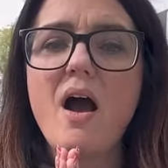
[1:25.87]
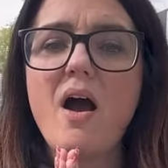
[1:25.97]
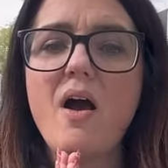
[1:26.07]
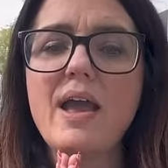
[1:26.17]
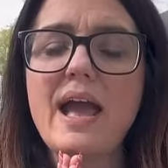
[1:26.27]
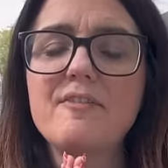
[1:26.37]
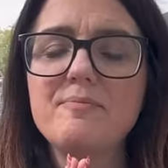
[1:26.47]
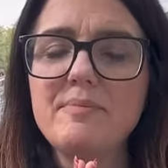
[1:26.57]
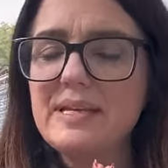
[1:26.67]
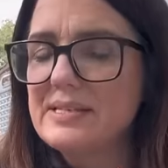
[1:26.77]
I have
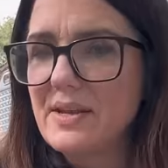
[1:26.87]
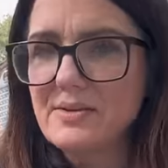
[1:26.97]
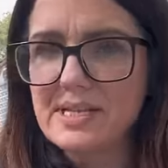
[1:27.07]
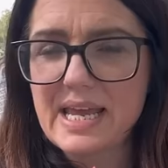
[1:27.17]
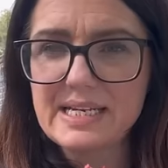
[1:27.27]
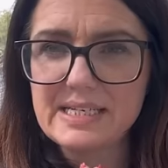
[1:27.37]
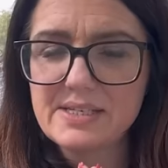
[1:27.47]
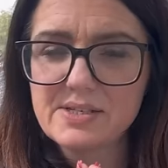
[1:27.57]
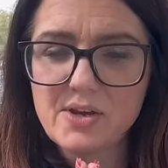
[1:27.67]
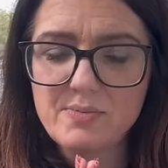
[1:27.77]
missed those
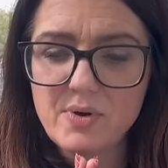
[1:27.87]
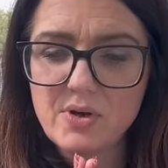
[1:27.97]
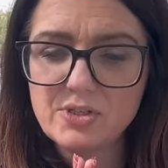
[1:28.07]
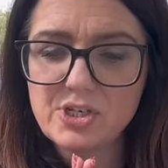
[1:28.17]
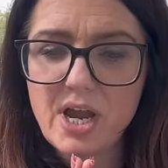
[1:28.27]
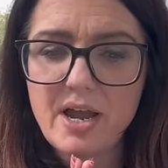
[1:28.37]
ladies so much.